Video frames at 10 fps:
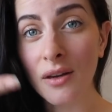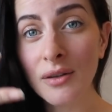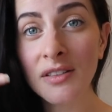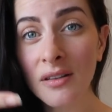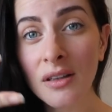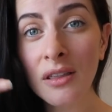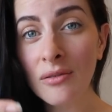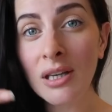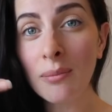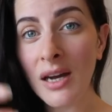Those are the
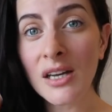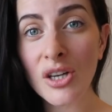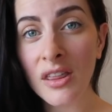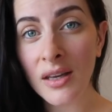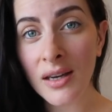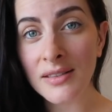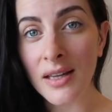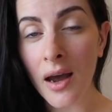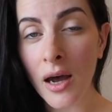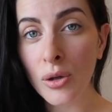three major things
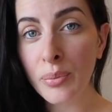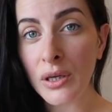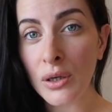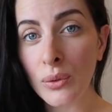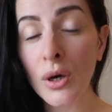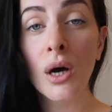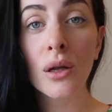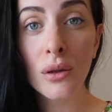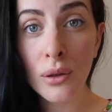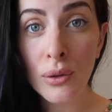that help you
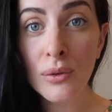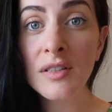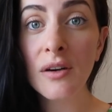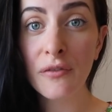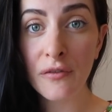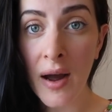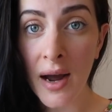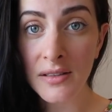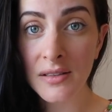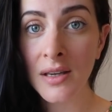lose
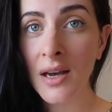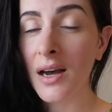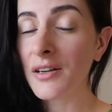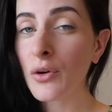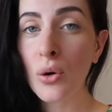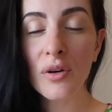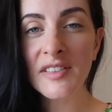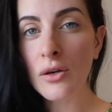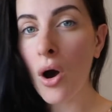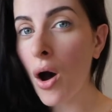fat. And of
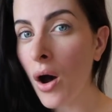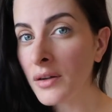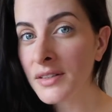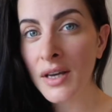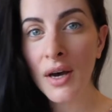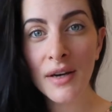course you can't